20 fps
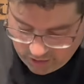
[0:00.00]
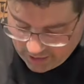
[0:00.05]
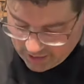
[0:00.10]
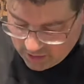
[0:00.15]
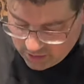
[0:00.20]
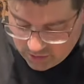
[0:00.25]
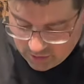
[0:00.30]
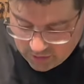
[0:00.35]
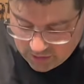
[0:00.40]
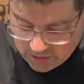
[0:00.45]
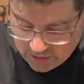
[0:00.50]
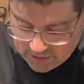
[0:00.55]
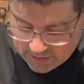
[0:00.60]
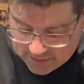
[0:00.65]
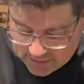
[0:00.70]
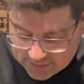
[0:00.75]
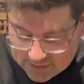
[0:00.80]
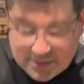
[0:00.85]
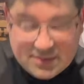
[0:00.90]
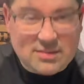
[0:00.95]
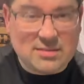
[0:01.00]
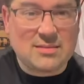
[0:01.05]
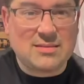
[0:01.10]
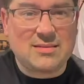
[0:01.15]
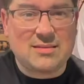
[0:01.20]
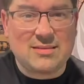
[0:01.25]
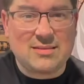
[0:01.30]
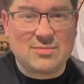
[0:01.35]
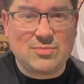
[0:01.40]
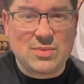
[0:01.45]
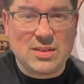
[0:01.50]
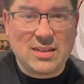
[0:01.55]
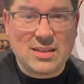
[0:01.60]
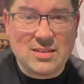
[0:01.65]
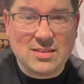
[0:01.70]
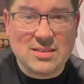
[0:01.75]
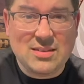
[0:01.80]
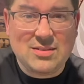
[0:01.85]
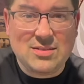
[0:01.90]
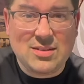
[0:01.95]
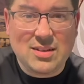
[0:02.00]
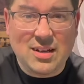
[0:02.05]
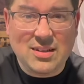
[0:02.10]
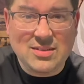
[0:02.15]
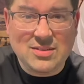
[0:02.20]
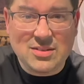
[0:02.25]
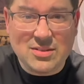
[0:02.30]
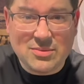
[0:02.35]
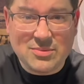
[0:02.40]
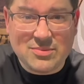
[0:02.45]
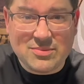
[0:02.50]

are you doing all this? Because it's custom.